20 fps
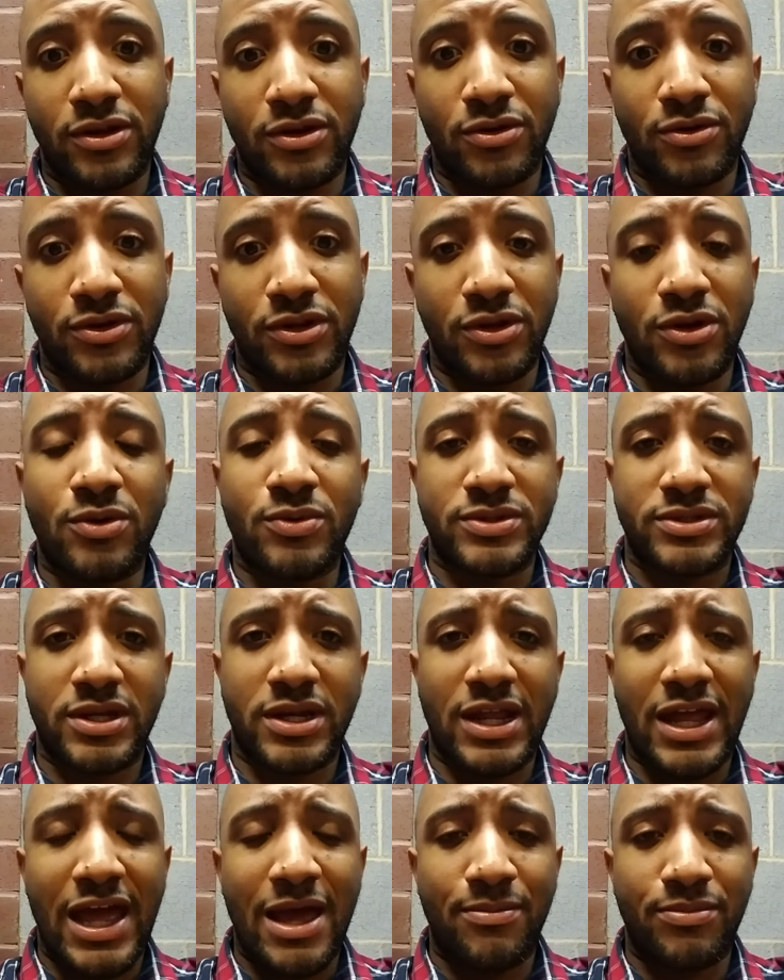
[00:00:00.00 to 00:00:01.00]
Do you know what's
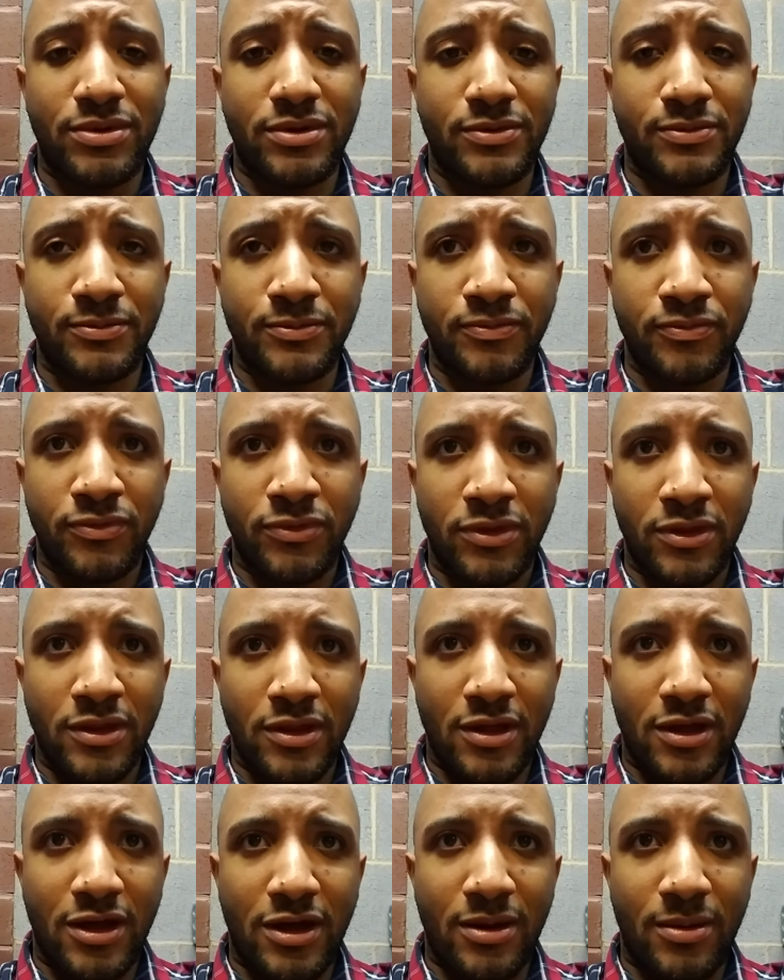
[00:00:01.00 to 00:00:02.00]
gonna happen
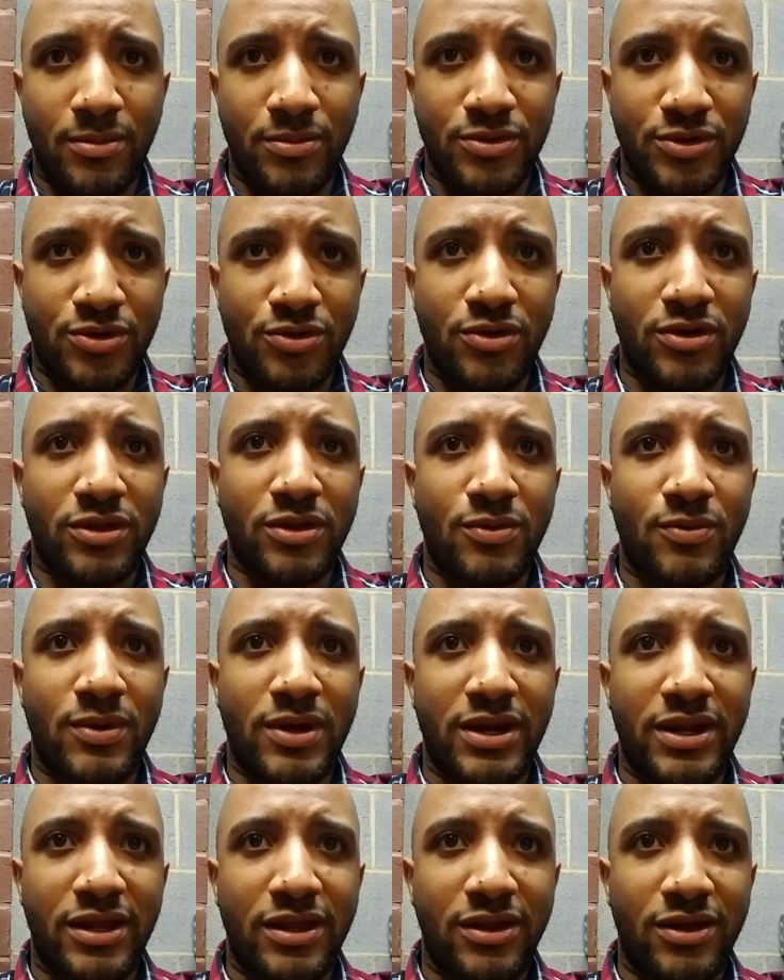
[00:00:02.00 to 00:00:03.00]
during the
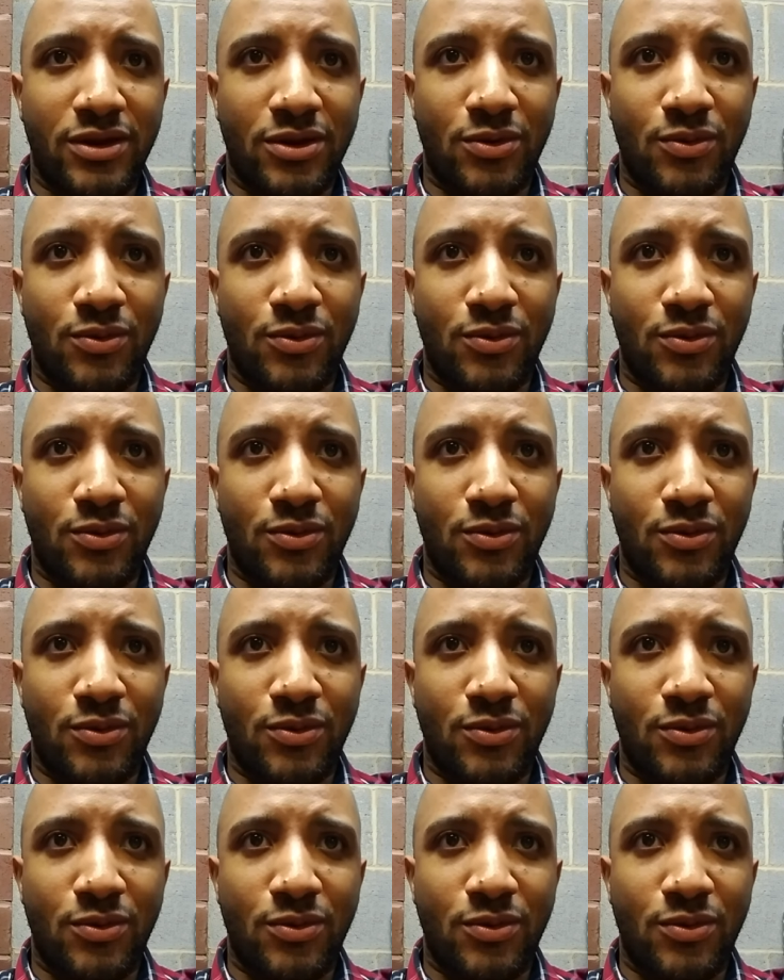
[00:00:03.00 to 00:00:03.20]
wedding?